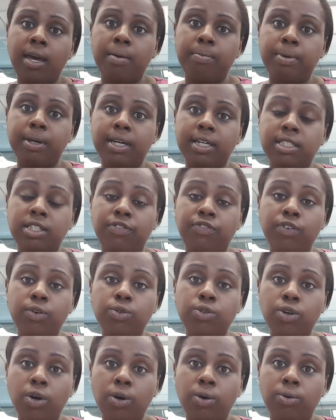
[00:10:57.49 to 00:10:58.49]
because if you
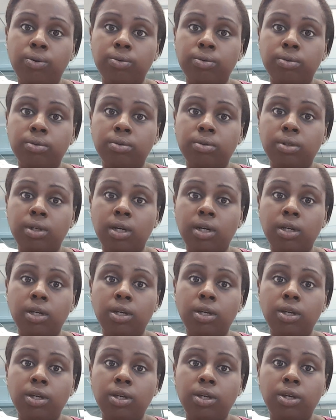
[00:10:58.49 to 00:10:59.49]
don't,
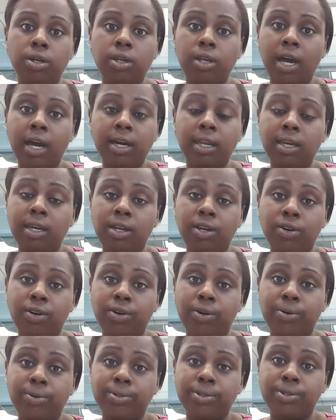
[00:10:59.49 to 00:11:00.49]
you're not going to hit your
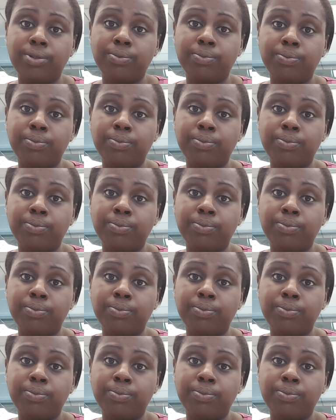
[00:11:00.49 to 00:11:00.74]
goals.